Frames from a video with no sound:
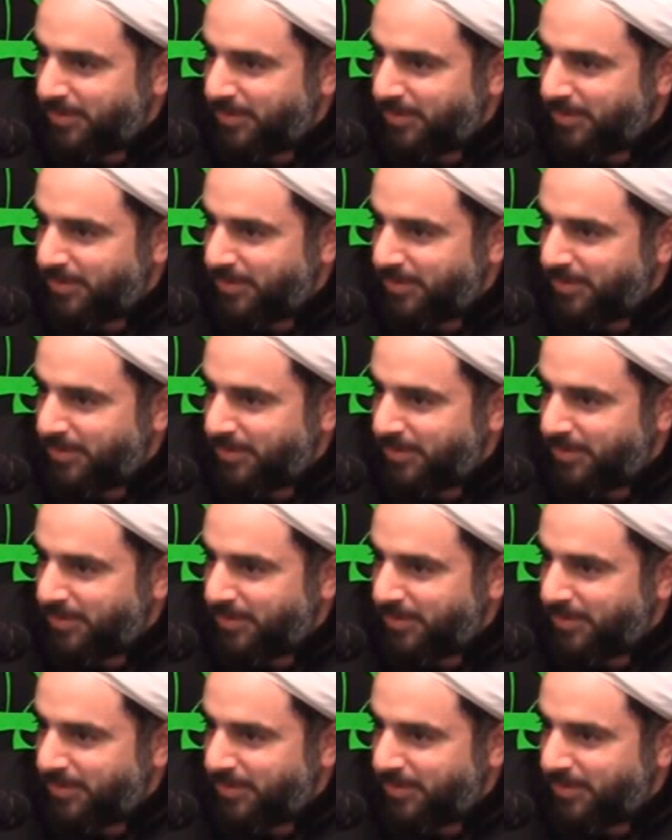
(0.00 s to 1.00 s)

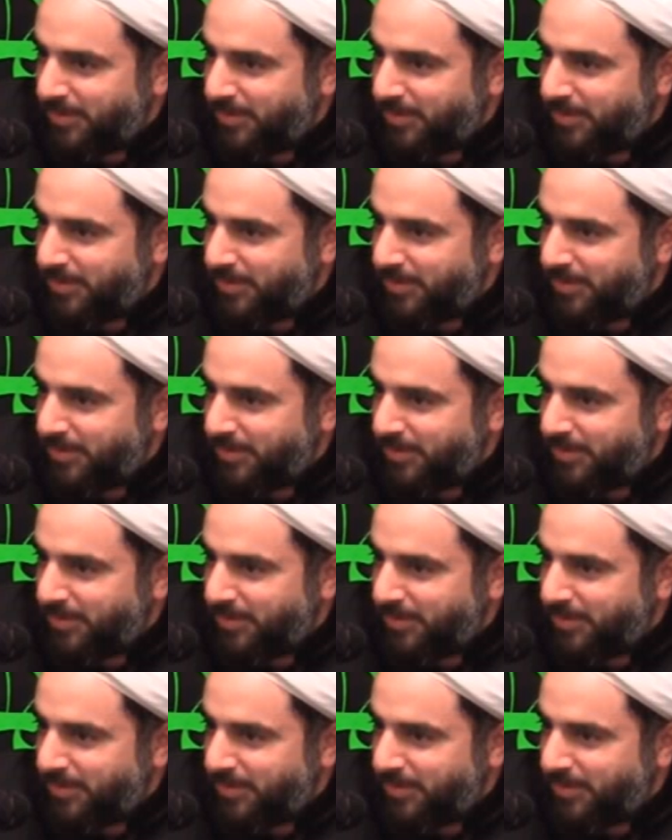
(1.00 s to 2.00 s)

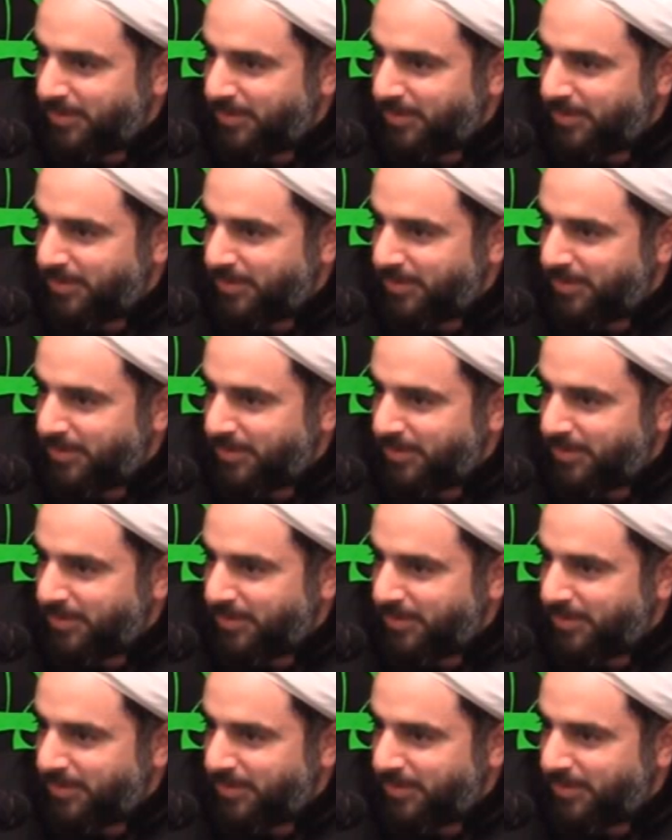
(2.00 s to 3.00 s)

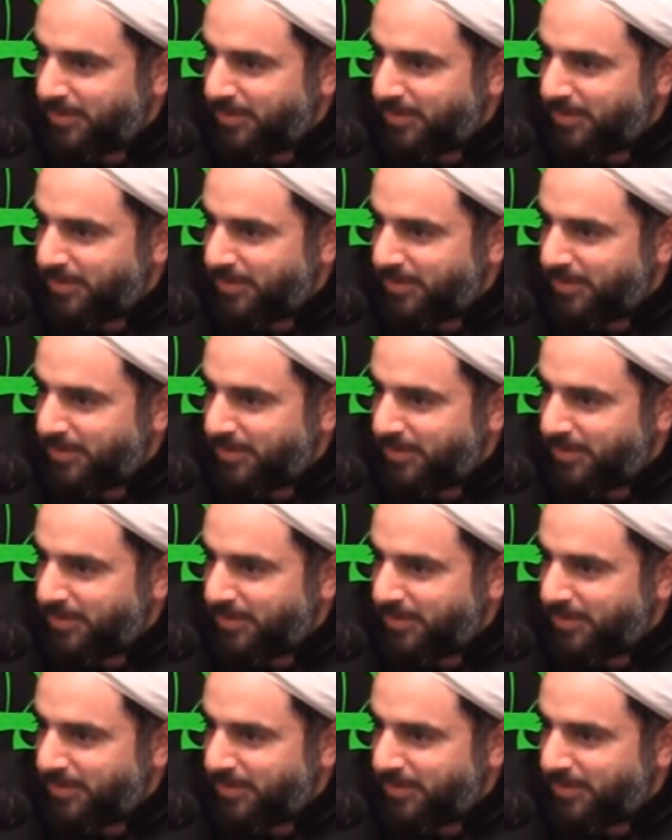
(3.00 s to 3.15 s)
The face doesn't move, so there is nothing to read.